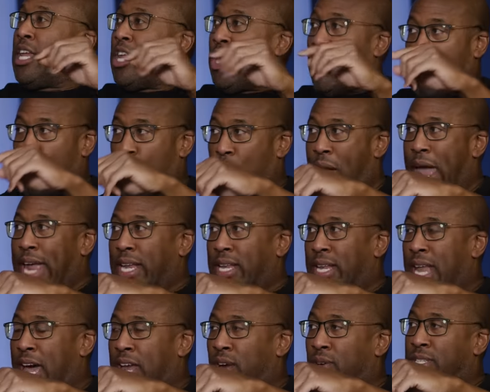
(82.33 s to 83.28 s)
you're
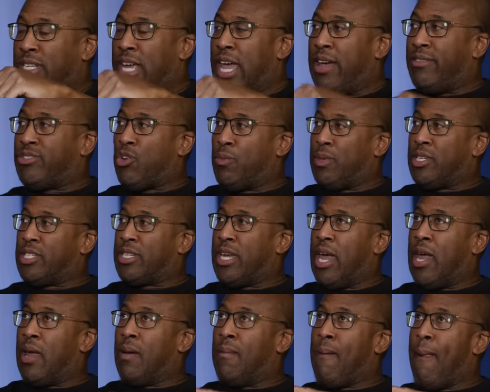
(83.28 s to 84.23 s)
right. Not only did they have so much
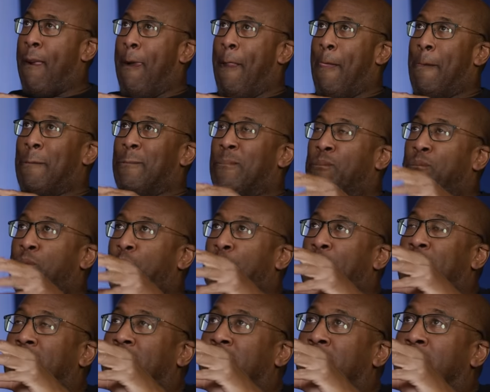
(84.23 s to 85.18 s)
game,
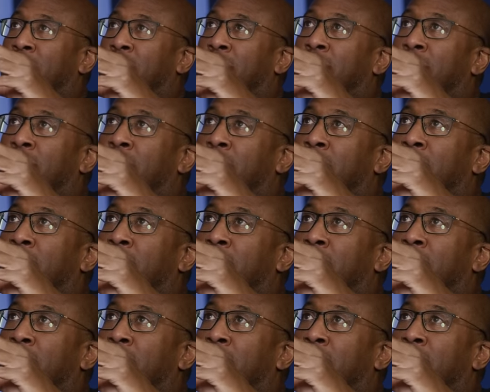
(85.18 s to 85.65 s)
but the